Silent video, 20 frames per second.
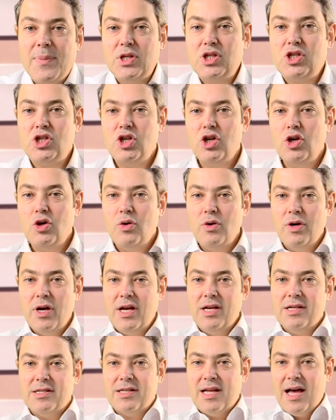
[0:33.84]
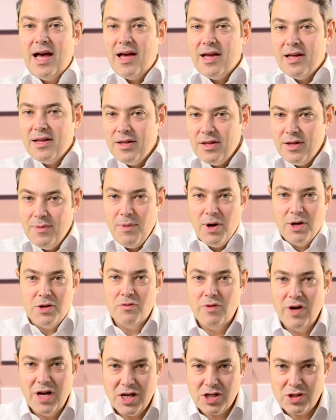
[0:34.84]
two is that the modern
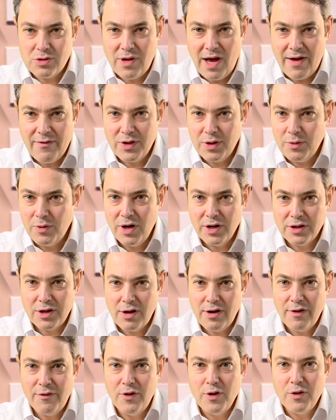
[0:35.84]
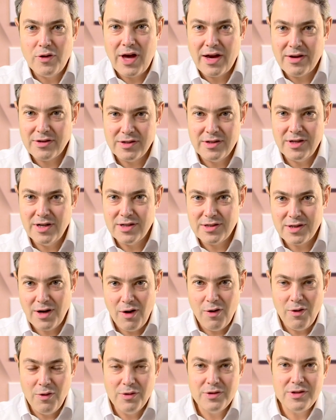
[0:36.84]
religions we have in the world are only a few thousand years
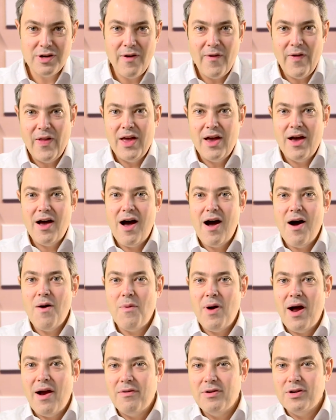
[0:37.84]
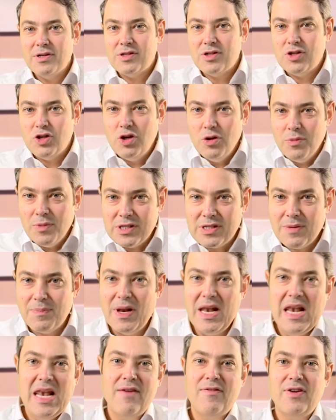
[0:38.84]
old, whereas humans have
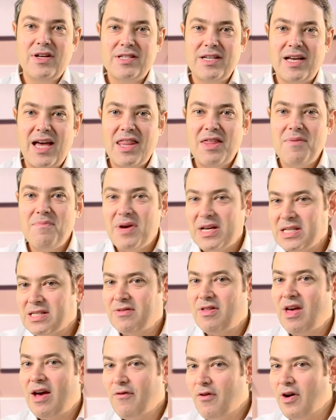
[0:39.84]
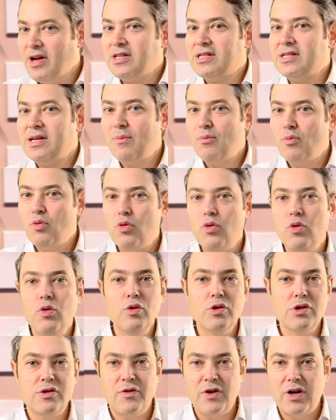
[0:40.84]
been living together, must have therefore had some
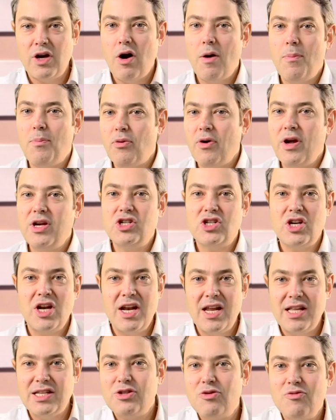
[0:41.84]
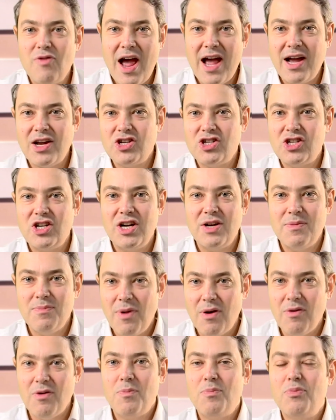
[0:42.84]
rules for cooperation and interaction and
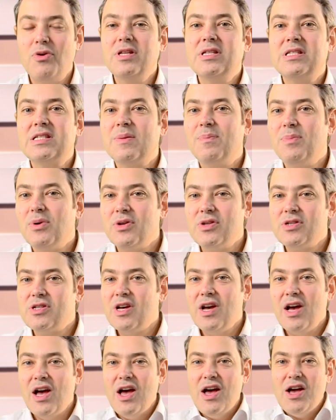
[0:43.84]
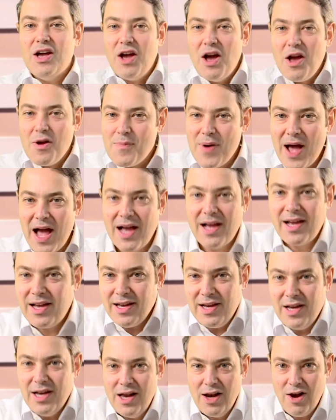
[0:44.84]
moral principles going back
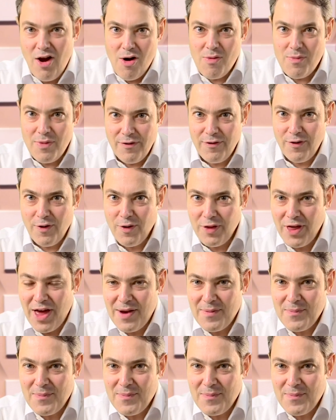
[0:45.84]
long before then.